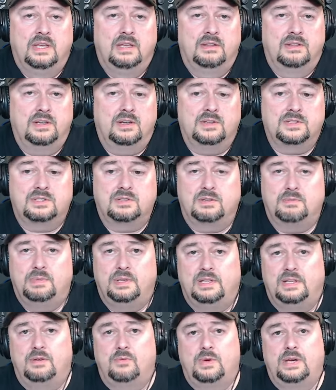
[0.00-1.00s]
They also can be
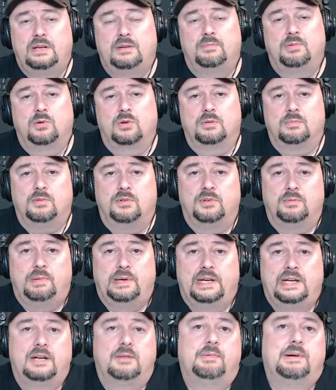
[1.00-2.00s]
lightweight and portable
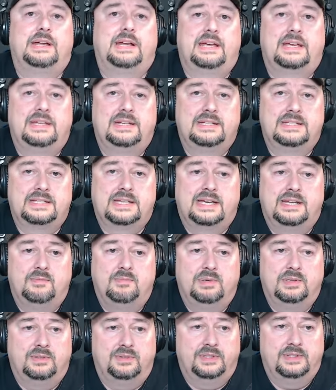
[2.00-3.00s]
depending upon how you design and
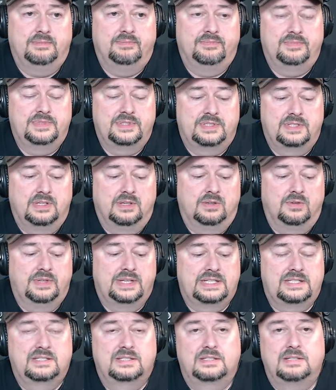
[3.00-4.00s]
build them. So
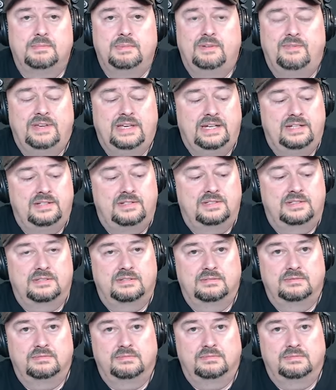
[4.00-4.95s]
that's some advantages.